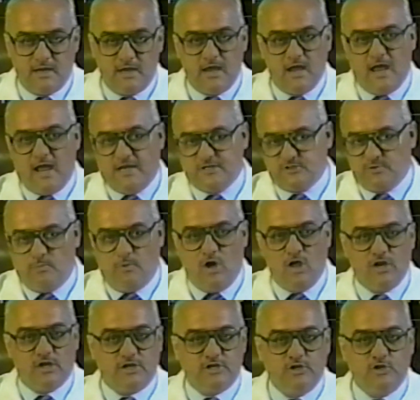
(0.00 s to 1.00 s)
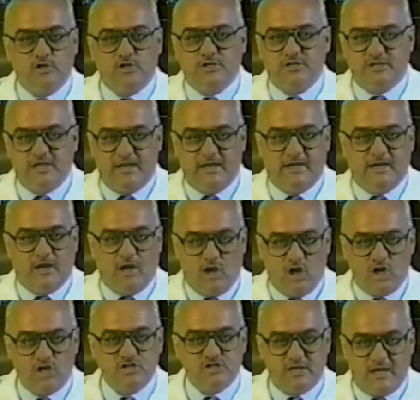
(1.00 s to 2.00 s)
As a molecule containing a
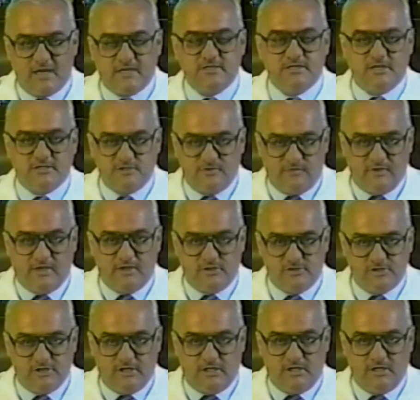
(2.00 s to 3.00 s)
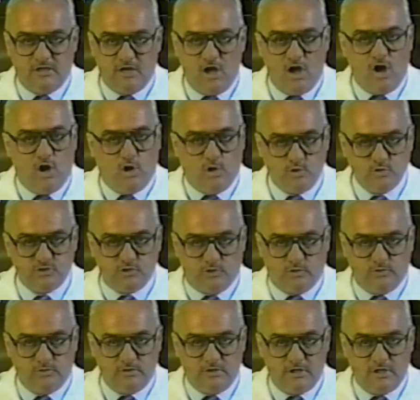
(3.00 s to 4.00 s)
large excess of energy,
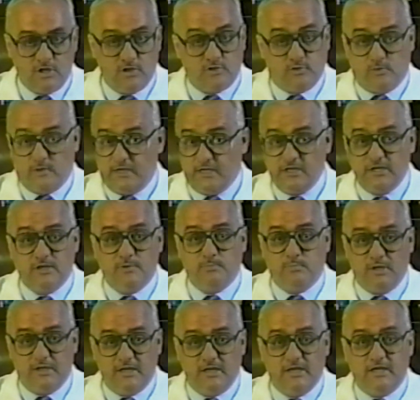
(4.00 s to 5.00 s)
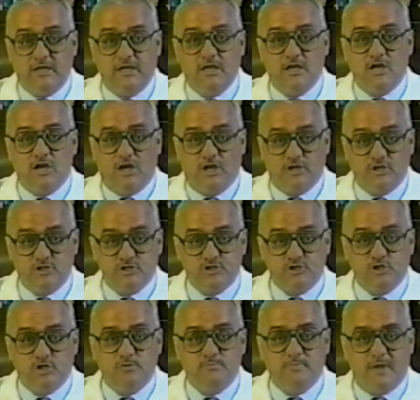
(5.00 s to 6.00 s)
ozone, through incompletely
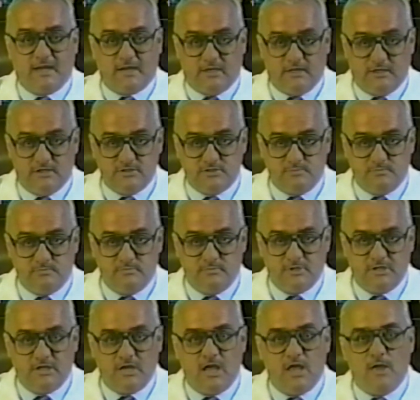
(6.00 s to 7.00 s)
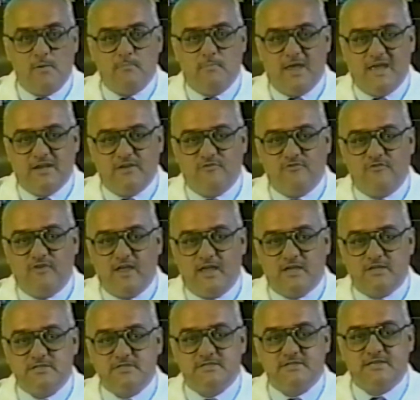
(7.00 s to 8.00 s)
understood mechanism,
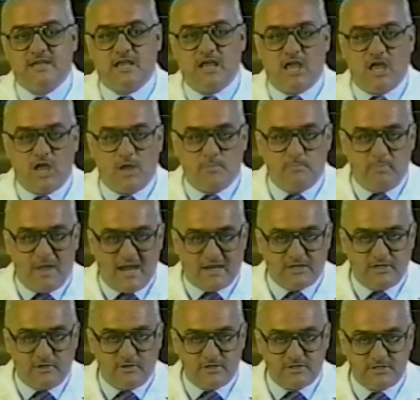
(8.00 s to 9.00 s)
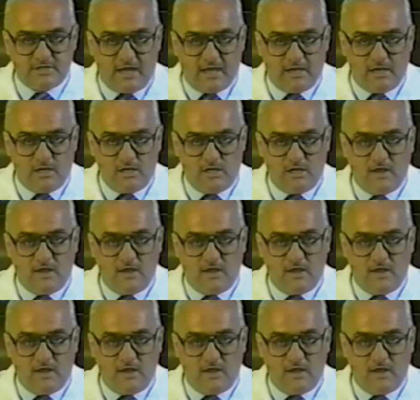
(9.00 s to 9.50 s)
manifests bactericidal,